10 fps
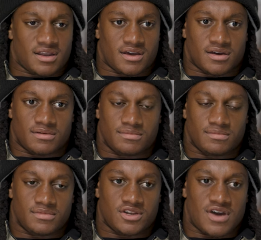
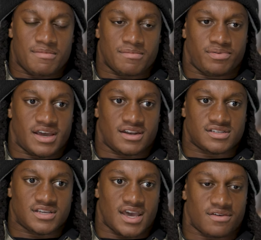You know, I've been playing
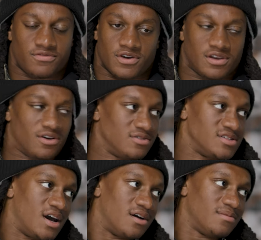this game for a long
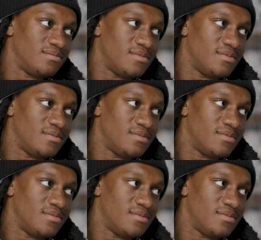time.